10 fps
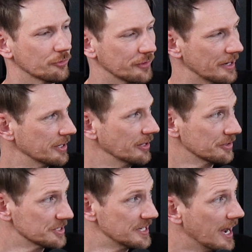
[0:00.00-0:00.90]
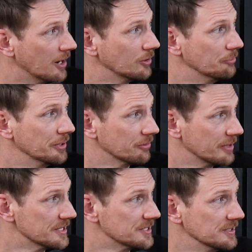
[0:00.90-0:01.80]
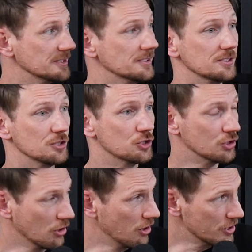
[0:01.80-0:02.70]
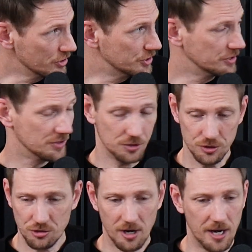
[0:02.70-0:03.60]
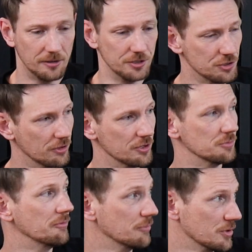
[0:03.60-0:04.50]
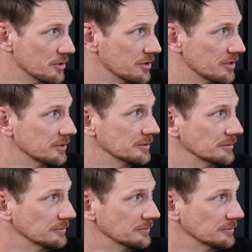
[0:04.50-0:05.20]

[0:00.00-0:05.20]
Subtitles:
Fred Roehler has now been arrested, charged, stood trial, and charged with murder,